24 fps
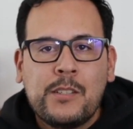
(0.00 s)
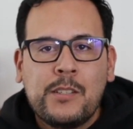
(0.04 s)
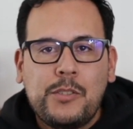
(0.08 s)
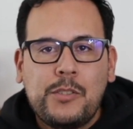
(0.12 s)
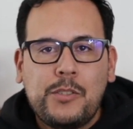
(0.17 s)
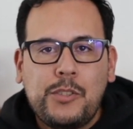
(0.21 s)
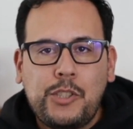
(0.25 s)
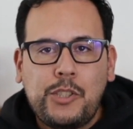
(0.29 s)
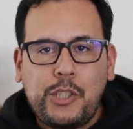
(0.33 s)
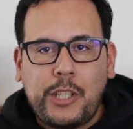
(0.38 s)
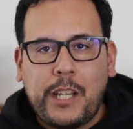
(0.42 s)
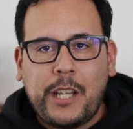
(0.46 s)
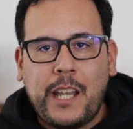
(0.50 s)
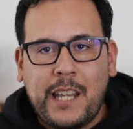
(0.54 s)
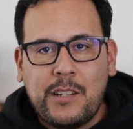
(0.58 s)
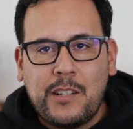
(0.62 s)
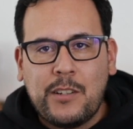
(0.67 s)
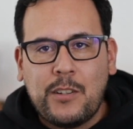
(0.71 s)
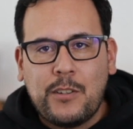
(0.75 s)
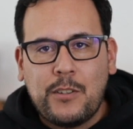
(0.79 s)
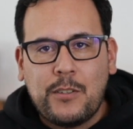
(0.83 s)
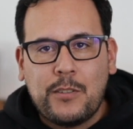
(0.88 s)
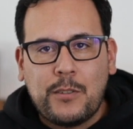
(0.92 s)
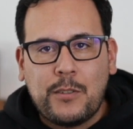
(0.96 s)

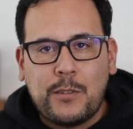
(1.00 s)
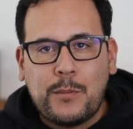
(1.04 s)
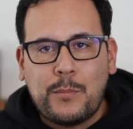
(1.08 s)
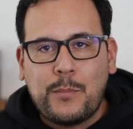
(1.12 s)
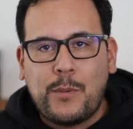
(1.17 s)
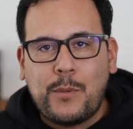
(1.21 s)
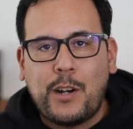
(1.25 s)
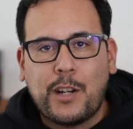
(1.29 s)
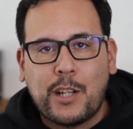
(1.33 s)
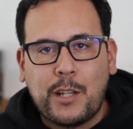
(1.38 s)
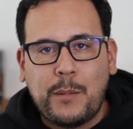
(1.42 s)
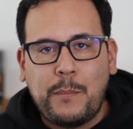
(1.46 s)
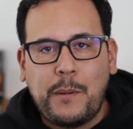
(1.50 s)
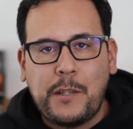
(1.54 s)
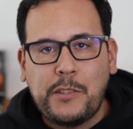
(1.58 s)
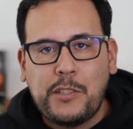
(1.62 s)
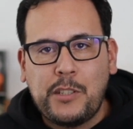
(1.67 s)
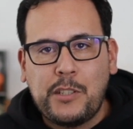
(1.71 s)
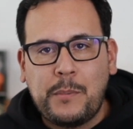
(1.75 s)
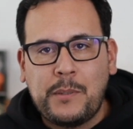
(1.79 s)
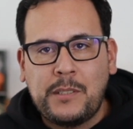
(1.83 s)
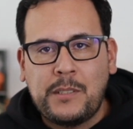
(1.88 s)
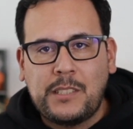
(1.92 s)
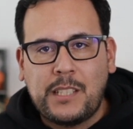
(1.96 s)
channel or marketplace
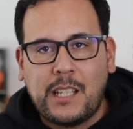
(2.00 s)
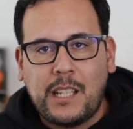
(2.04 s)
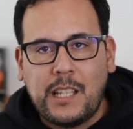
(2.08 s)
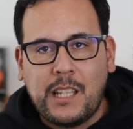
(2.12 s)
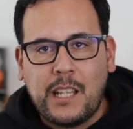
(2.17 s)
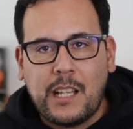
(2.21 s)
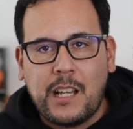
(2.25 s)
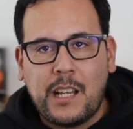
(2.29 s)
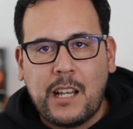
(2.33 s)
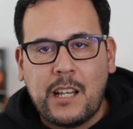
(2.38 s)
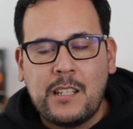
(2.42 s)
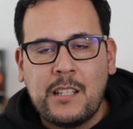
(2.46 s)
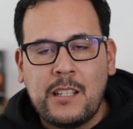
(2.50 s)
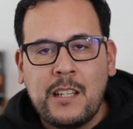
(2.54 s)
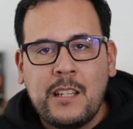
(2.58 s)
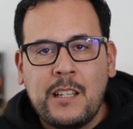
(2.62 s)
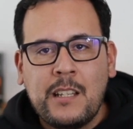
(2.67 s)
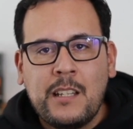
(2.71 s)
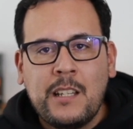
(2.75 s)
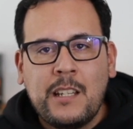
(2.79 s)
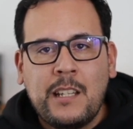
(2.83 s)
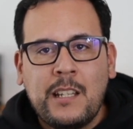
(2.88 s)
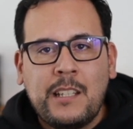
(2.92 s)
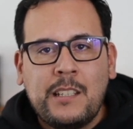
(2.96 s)
you've been selling on,
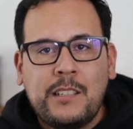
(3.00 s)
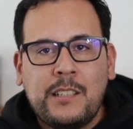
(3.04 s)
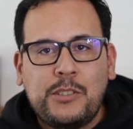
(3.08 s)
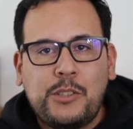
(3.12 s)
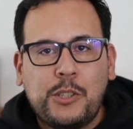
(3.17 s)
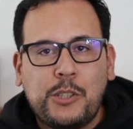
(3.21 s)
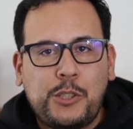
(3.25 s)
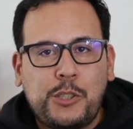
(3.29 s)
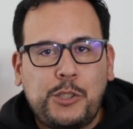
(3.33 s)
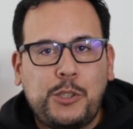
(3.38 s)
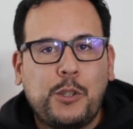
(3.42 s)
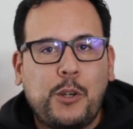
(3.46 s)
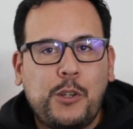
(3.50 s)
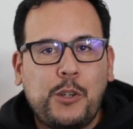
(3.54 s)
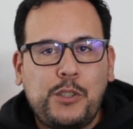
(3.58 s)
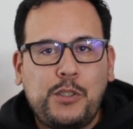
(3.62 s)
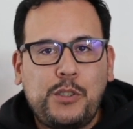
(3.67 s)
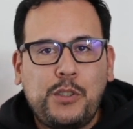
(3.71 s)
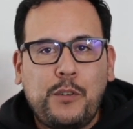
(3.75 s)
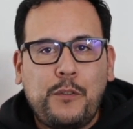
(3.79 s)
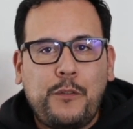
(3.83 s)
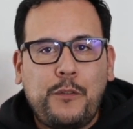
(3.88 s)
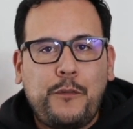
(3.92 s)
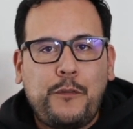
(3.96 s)
the
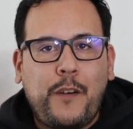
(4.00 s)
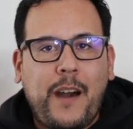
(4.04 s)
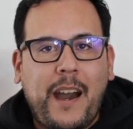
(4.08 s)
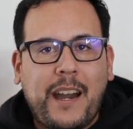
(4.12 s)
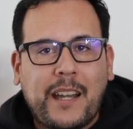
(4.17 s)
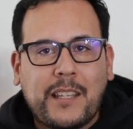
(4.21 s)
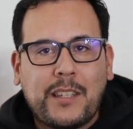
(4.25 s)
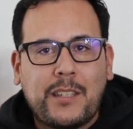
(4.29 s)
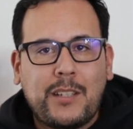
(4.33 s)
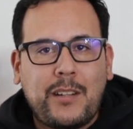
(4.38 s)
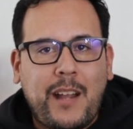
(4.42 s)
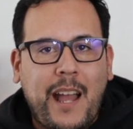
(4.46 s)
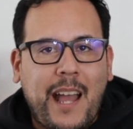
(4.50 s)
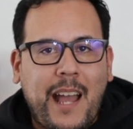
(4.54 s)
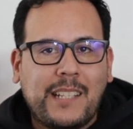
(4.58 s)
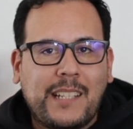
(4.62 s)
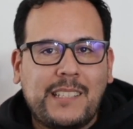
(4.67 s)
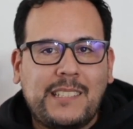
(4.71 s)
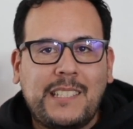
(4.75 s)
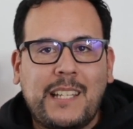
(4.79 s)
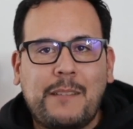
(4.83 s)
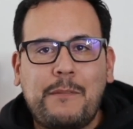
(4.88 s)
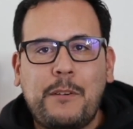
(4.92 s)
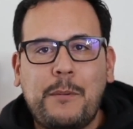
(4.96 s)
social factor
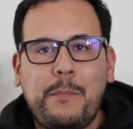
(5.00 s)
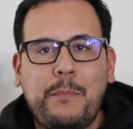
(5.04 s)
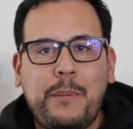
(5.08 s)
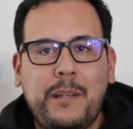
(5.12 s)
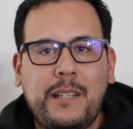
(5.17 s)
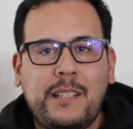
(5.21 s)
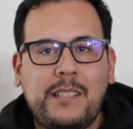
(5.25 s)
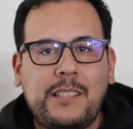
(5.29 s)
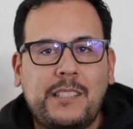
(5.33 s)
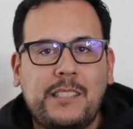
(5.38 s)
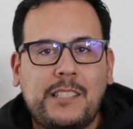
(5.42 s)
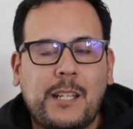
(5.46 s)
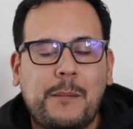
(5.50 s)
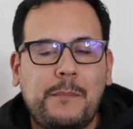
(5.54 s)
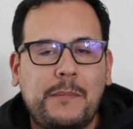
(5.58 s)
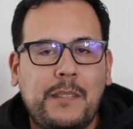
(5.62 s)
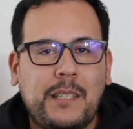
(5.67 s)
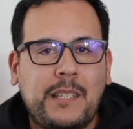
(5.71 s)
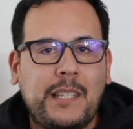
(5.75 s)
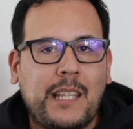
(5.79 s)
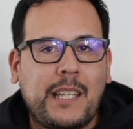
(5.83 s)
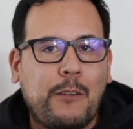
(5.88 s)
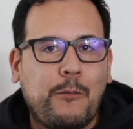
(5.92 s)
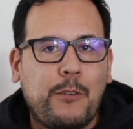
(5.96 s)
has never been
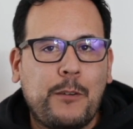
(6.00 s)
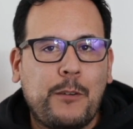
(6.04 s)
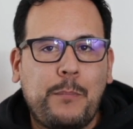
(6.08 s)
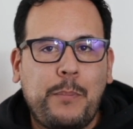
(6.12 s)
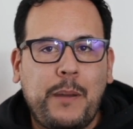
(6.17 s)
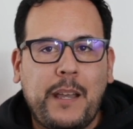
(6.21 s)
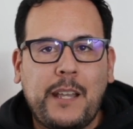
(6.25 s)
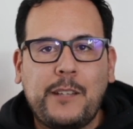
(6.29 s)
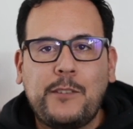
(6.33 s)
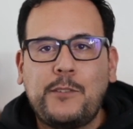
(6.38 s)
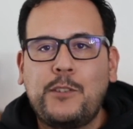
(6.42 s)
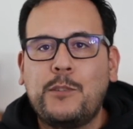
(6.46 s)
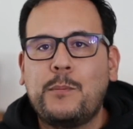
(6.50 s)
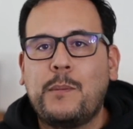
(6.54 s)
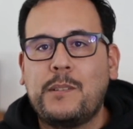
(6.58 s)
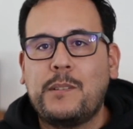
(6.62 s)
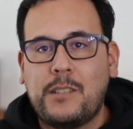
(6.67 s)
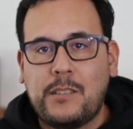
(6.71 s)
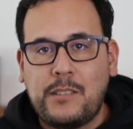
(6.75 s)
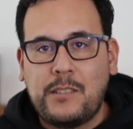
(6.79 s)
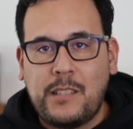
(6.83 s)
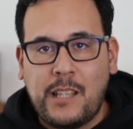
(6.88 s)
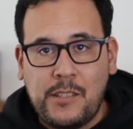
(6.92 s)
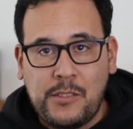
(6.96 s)
something that we've paid too
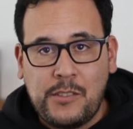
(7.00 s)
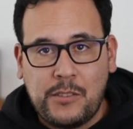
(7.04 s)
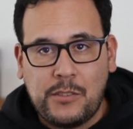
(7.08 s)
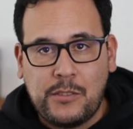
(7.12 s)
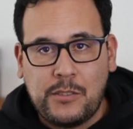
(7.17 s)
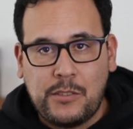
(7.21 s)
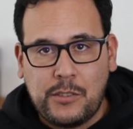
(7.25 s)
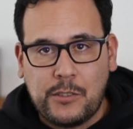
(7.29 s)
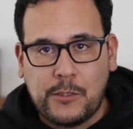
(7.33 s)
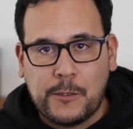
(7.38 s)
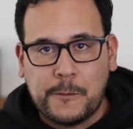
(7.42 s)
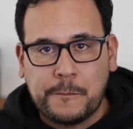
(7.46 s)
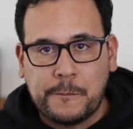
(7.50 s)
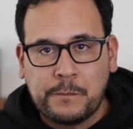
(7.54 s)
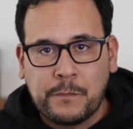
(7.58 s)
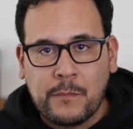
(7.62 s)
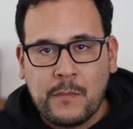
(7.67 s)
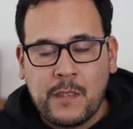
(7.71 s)
much attention to.